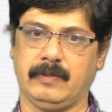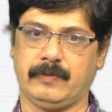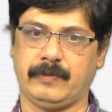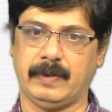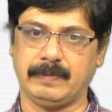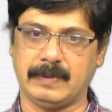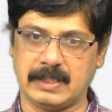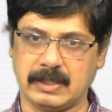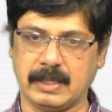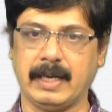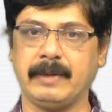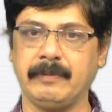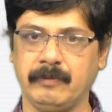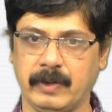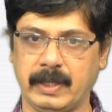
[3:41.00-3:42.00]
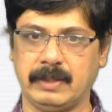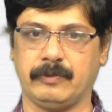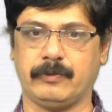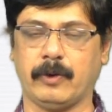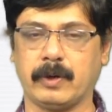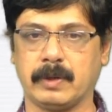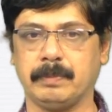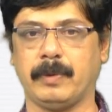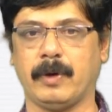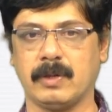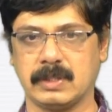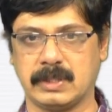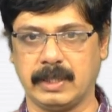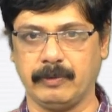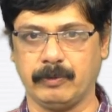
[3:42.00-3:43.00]
from the time when foreign
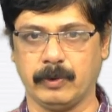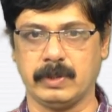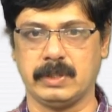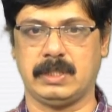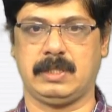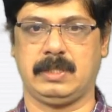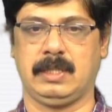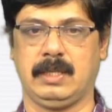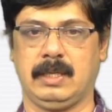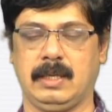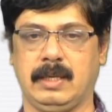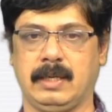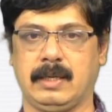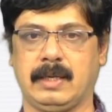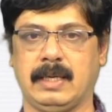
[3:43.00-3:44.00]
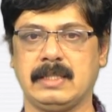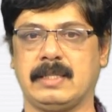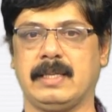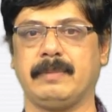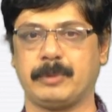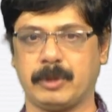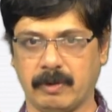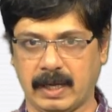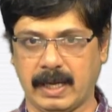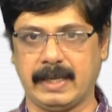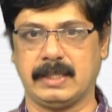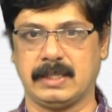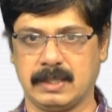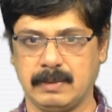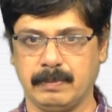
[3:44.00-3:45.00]
policy was
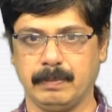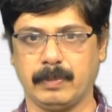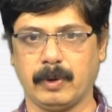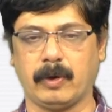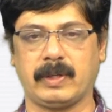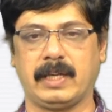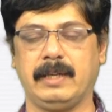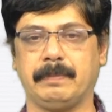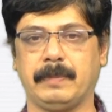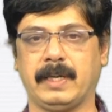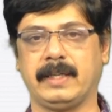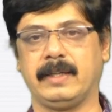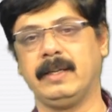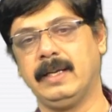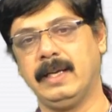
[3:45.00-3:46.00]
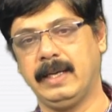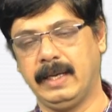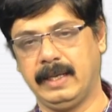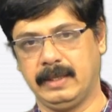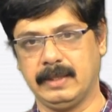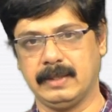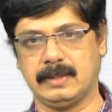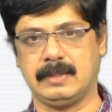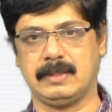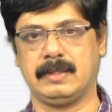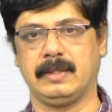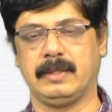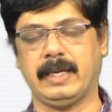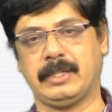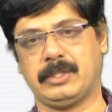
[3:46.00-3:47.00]
conceptualized broadly by
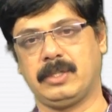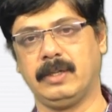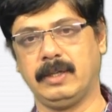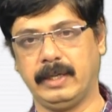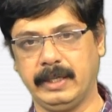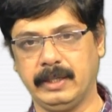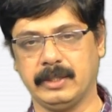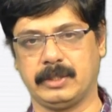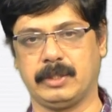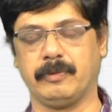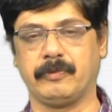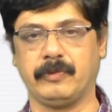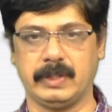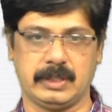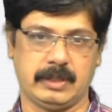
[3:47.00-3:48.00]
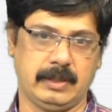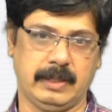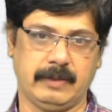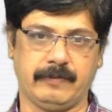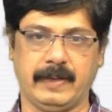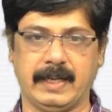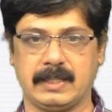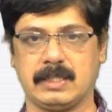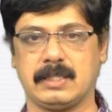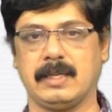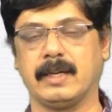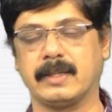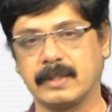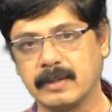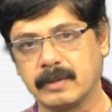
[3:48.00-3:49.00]
India's national leadership, which in fact
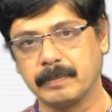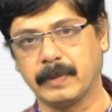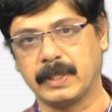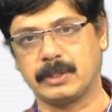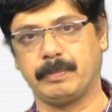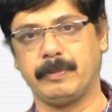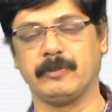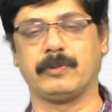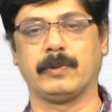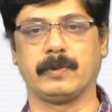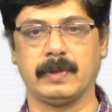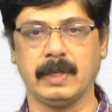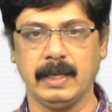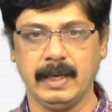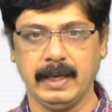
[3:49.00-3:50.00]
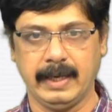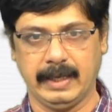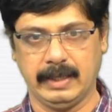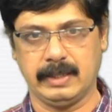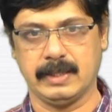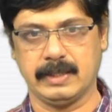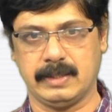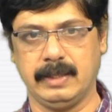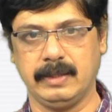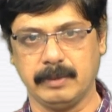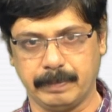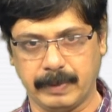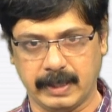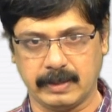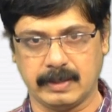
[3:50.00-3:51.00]
started much before India's
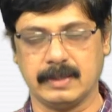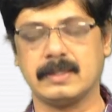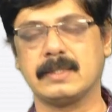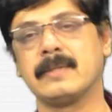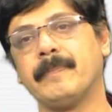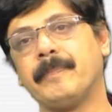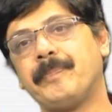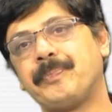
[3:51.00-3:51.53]
independence.